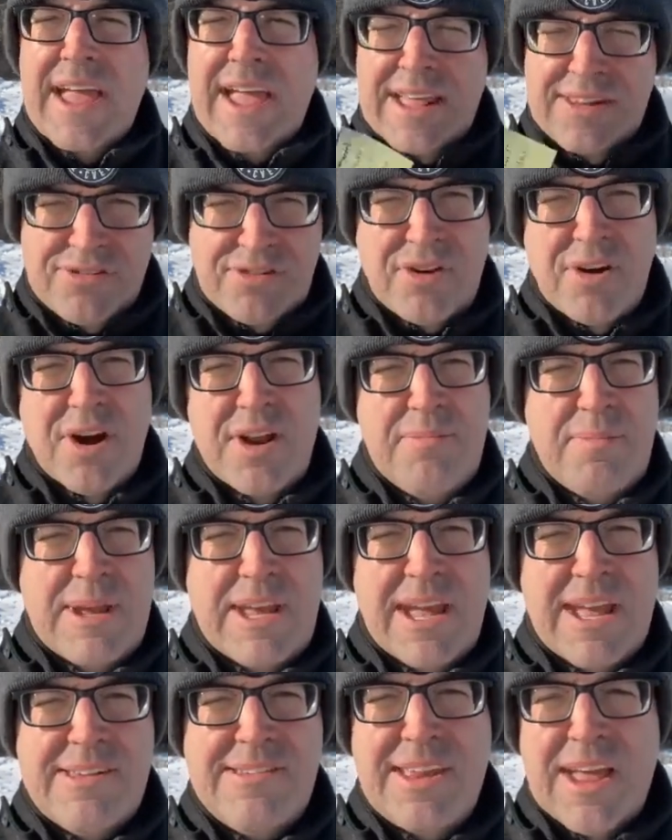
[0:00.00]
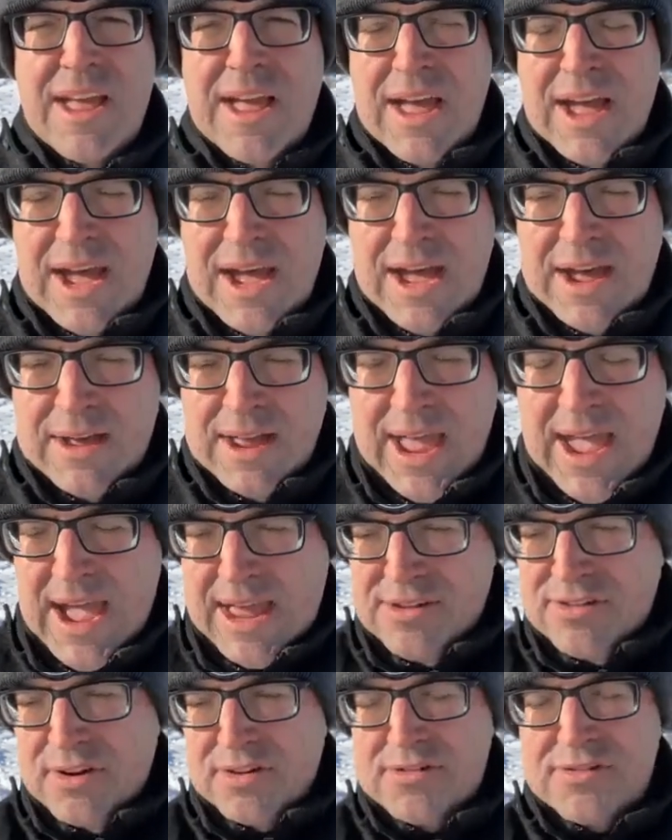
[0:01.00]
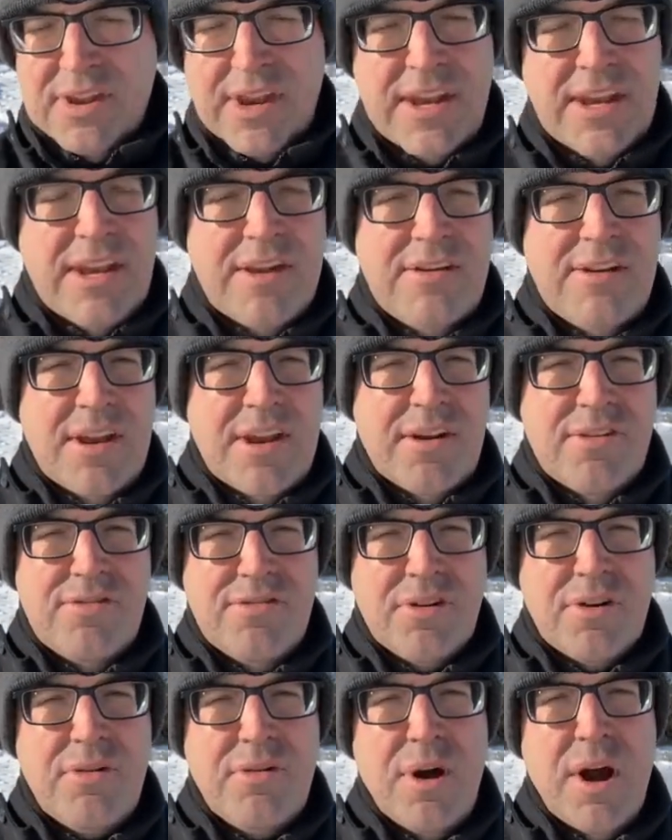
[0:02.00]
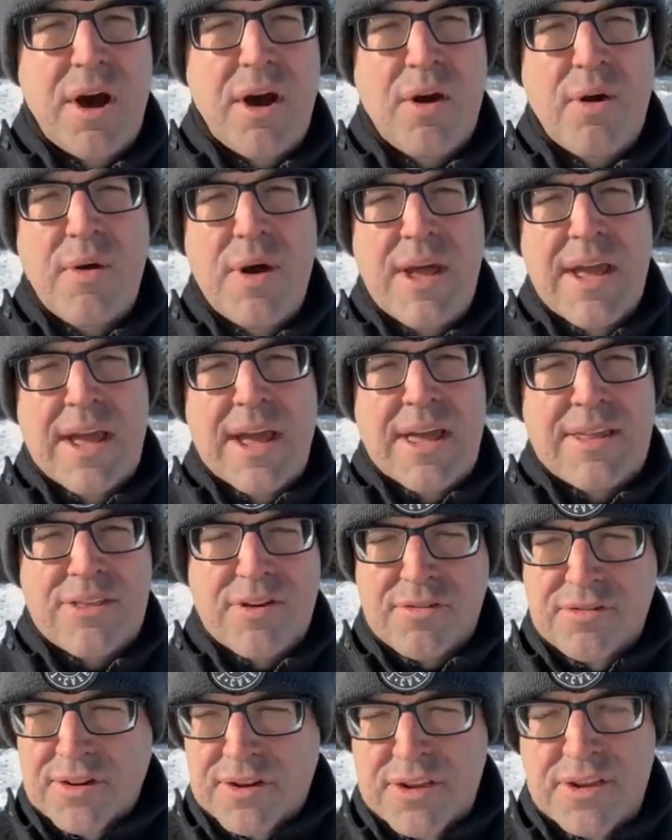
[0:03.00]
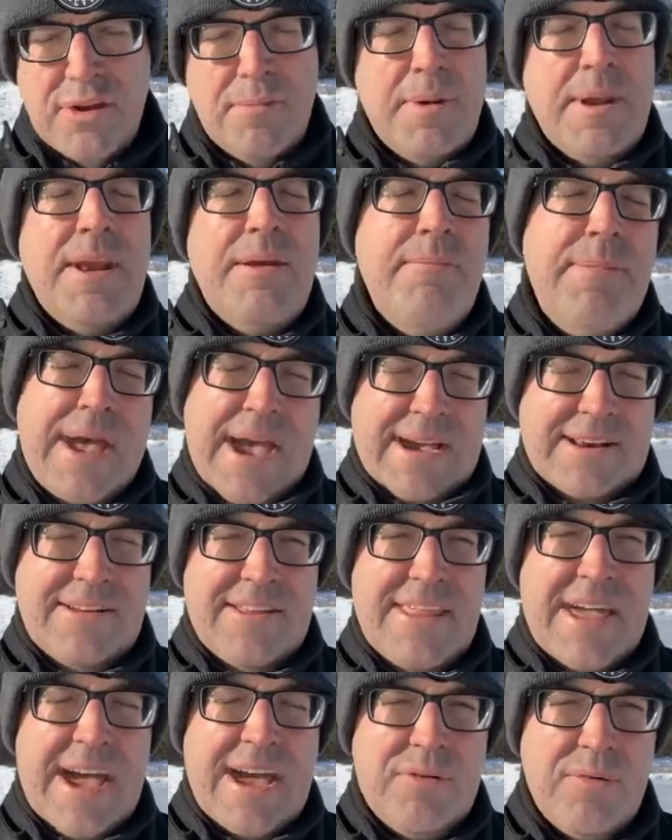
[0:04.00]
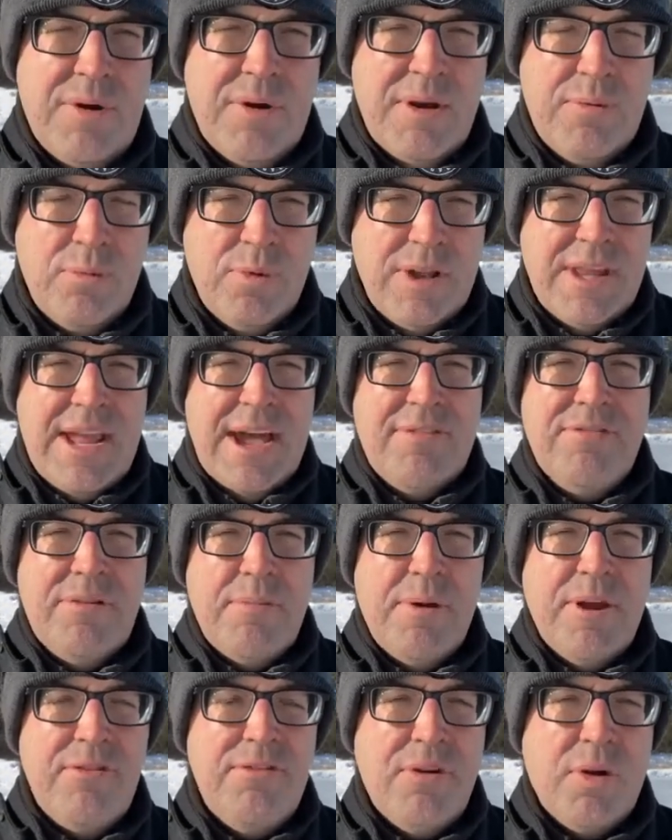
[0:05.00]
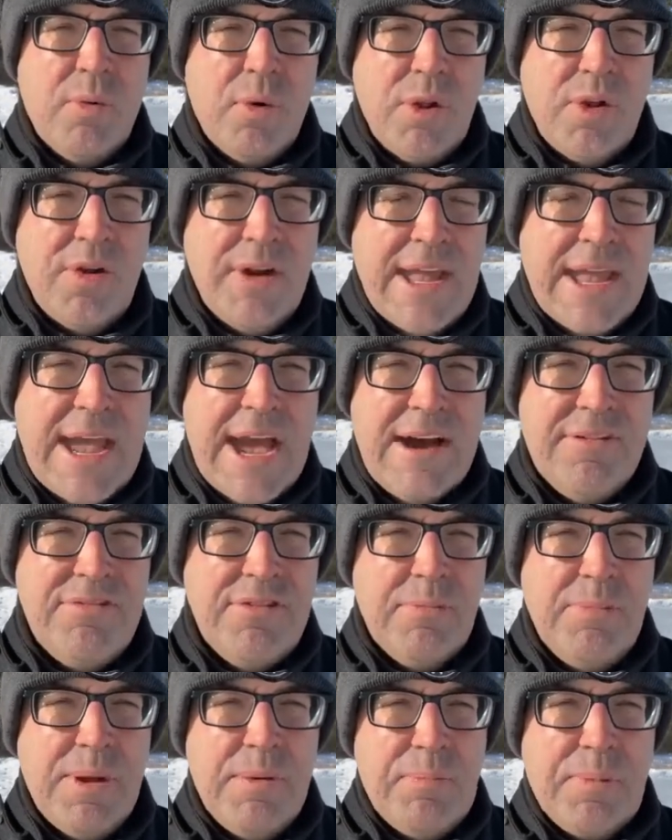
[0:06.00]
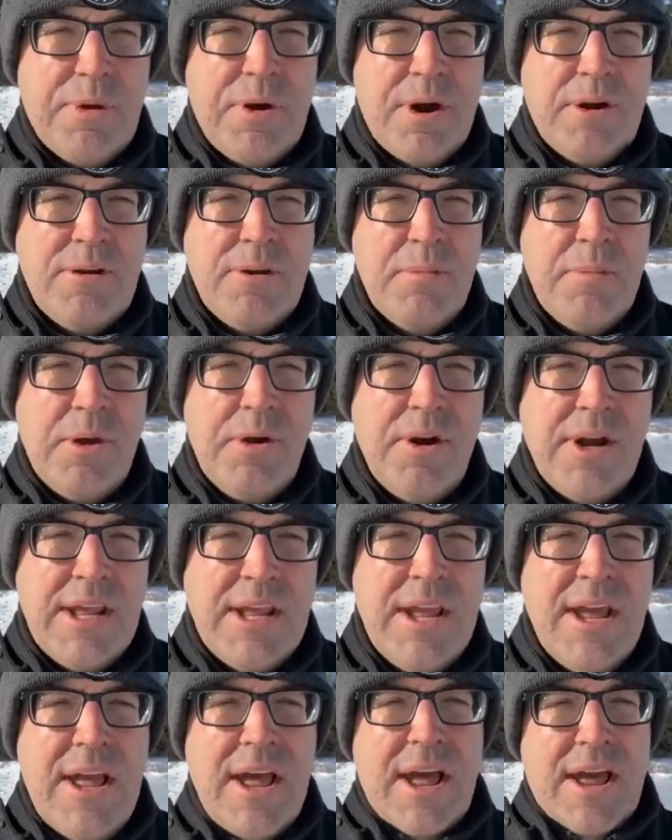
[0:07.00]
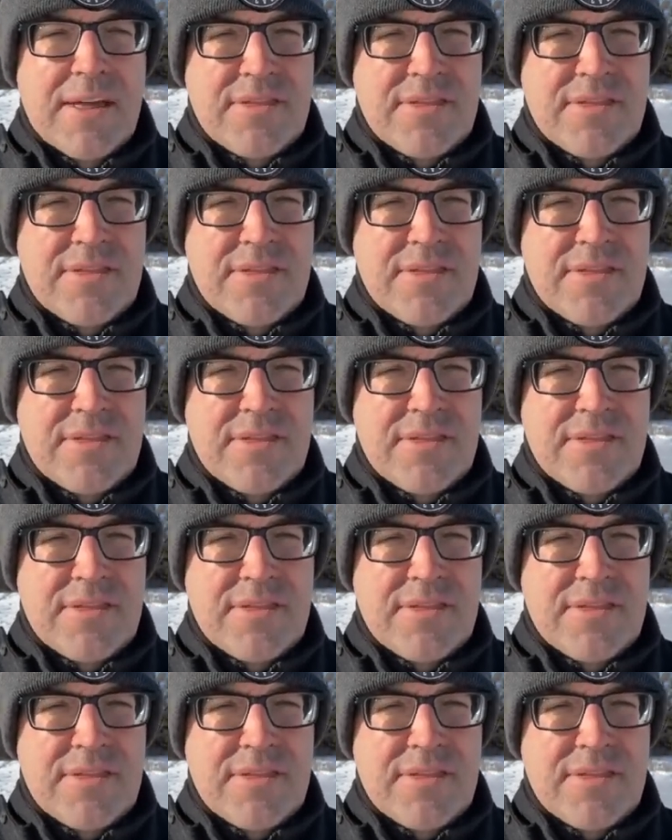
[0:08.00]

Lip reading: It's good because as our city continues to grow, there's a human impact to that. We really have to make sure we're looking after people in our community.